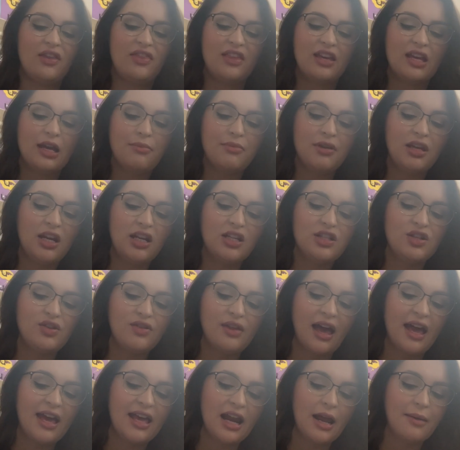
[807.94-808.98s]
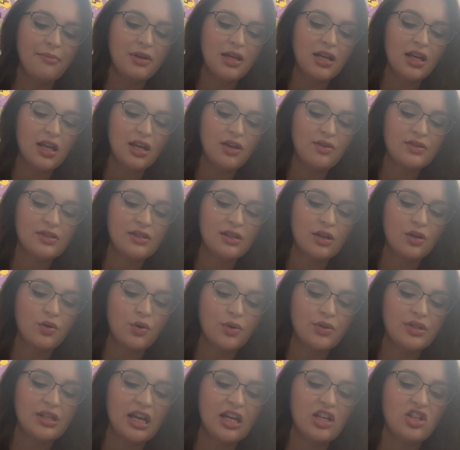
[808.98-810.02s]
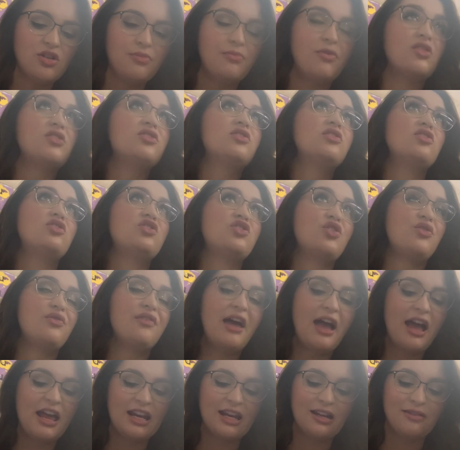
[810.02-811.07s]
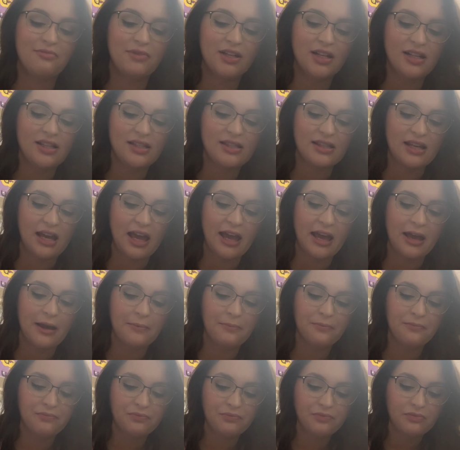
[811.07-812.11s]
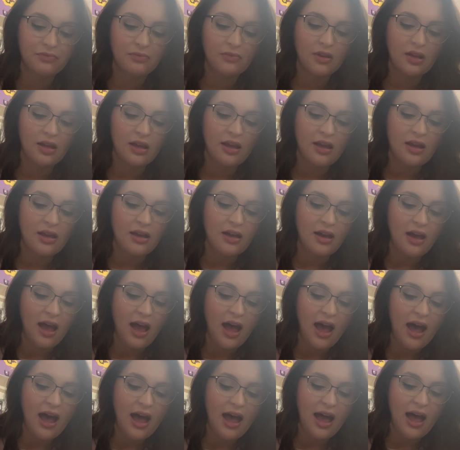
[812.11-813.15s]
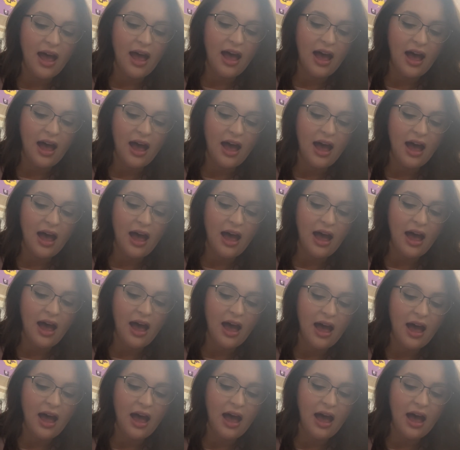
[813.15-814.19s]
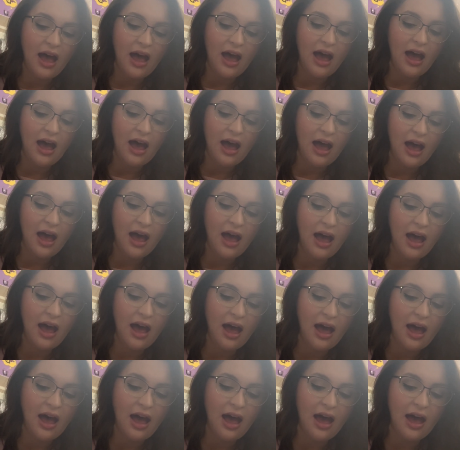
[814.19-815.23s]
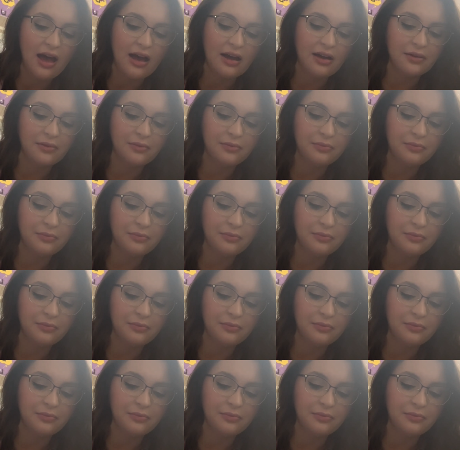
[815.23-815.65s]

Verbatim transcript: I think I'm going to do that, and I'm going to use the quotation marks to show that, and I'm going to say, ah!